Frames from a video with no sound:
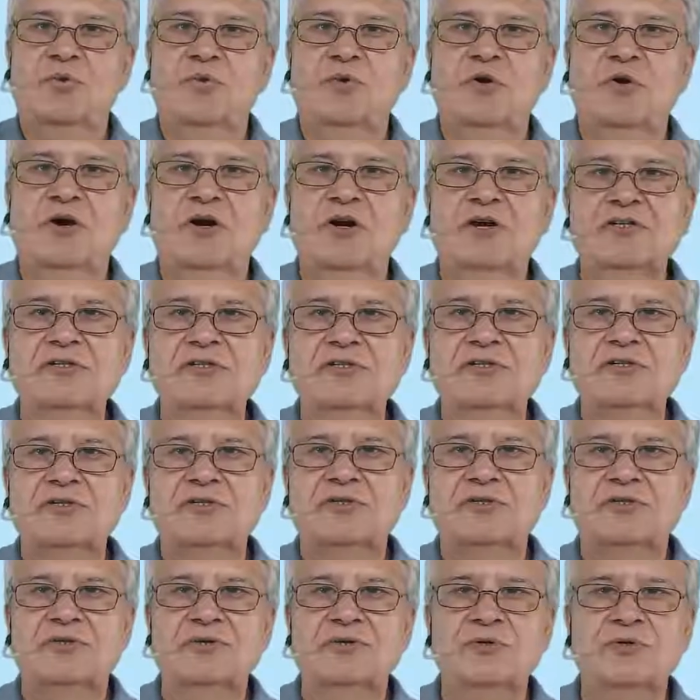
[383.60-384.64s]
1,
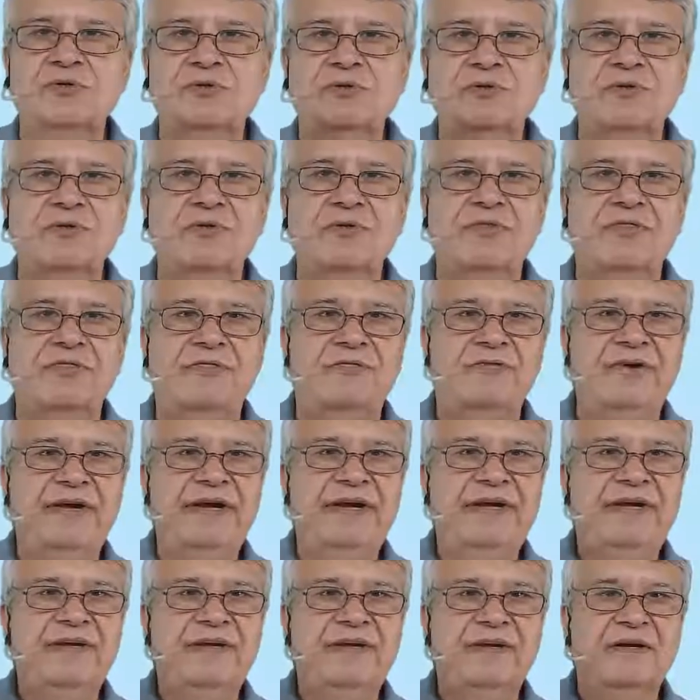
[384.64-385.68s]
2,
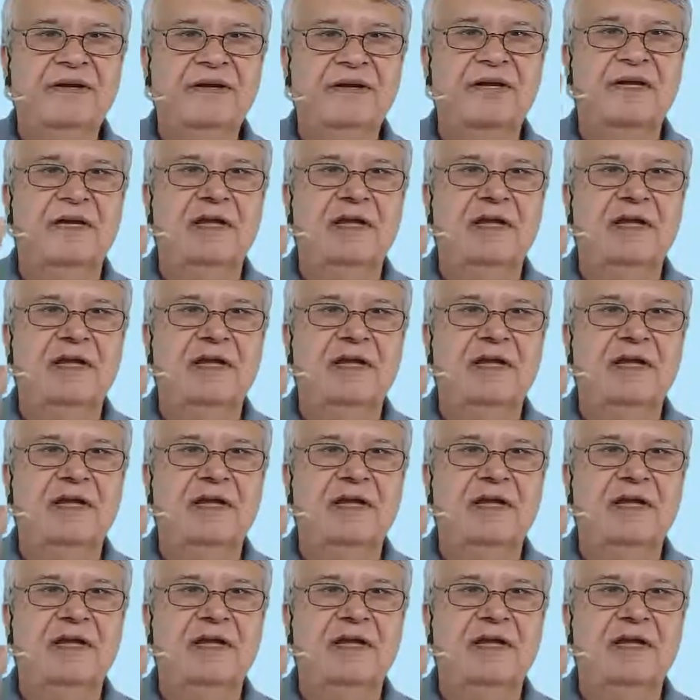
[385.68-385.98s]
3.